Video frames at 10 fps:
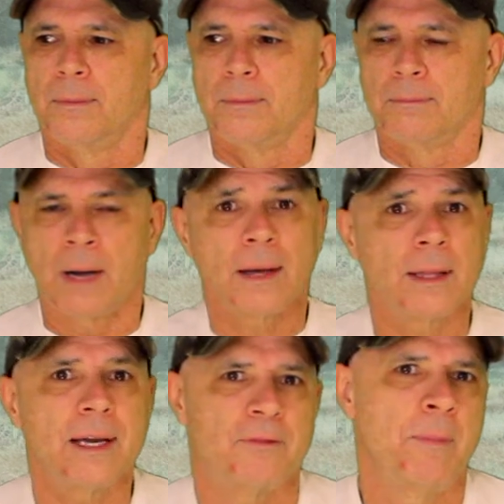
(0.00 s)
My
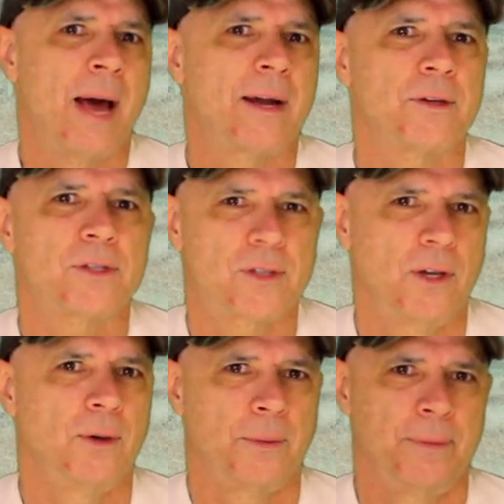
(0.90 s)
life matters
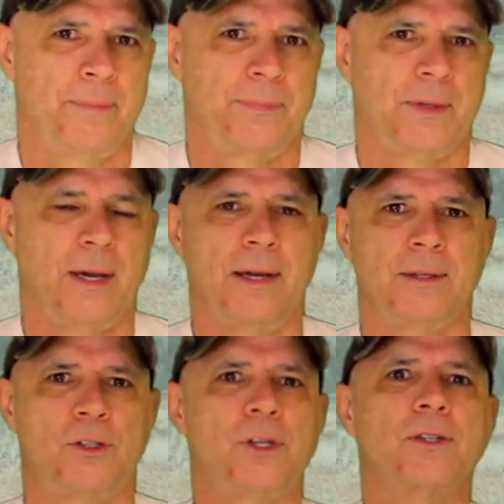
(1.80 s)
too,
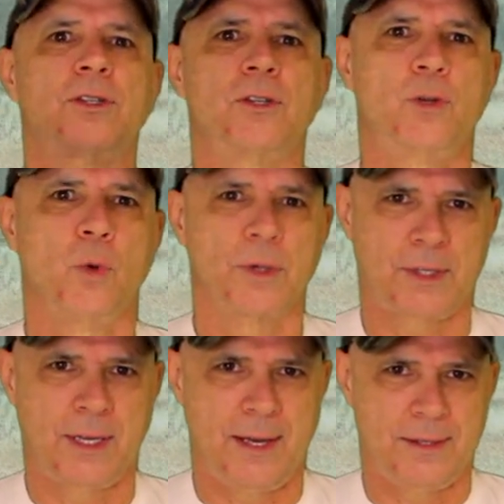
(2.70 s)
okay? Just as yours
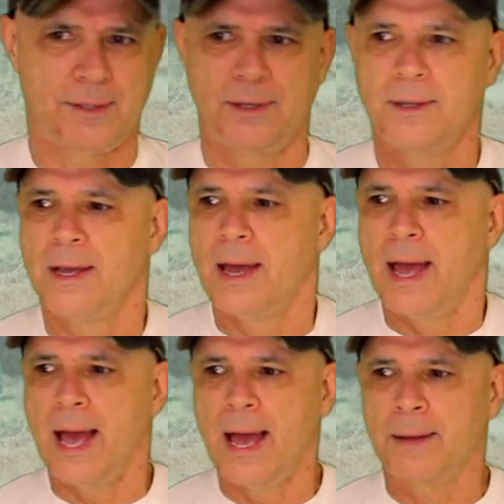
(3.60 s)
does.
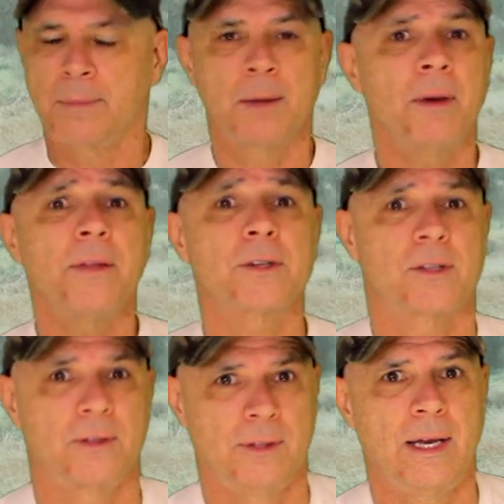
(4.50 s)
And my
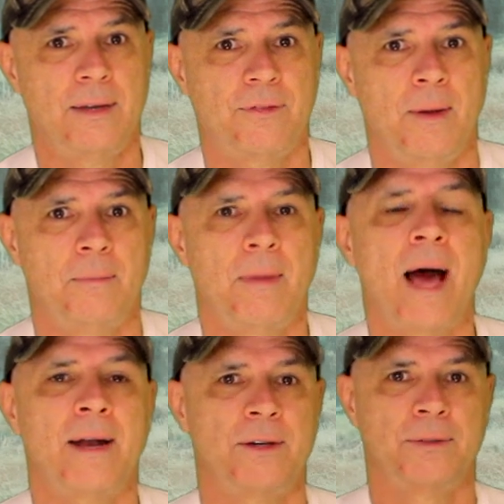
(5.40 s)
mother's life
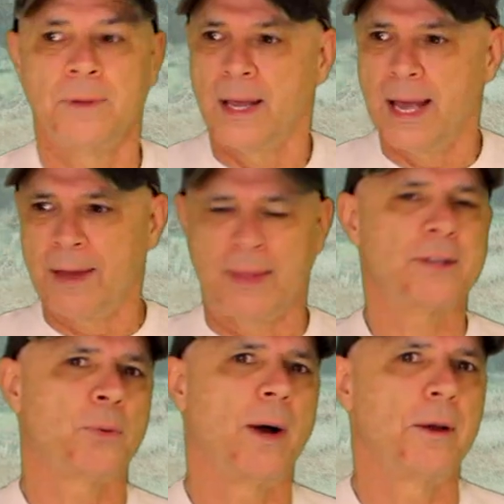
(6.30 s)
mattered, and
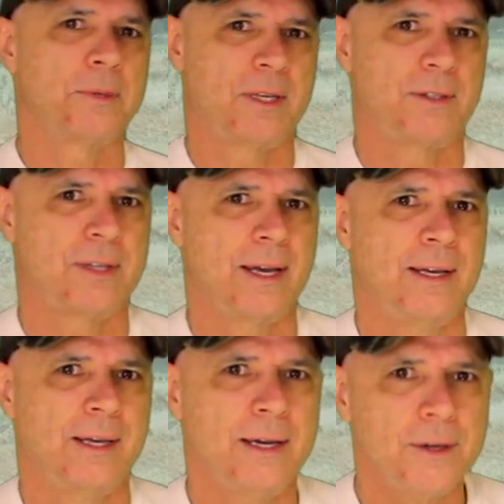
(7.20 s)
that's why I was there
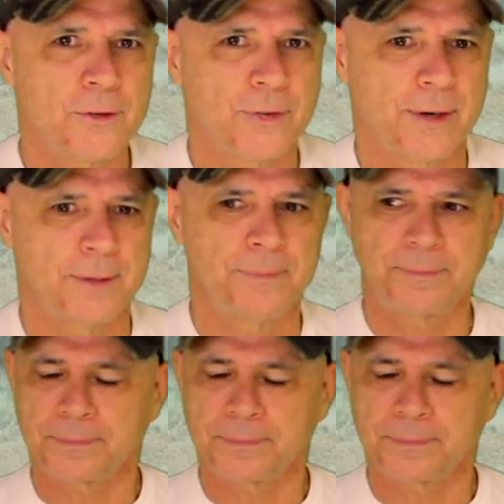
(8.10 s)
taking care of her.